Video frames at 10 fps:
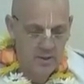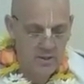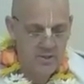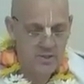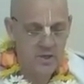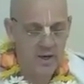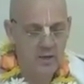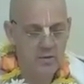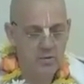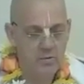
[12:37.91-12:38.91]
this
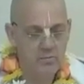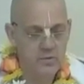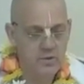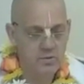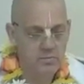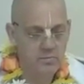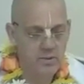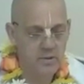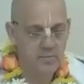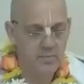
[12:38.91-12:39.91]
Jayato
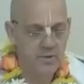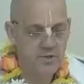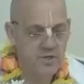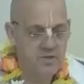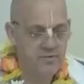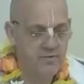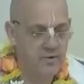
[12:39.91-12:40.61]
Vishnum, the process of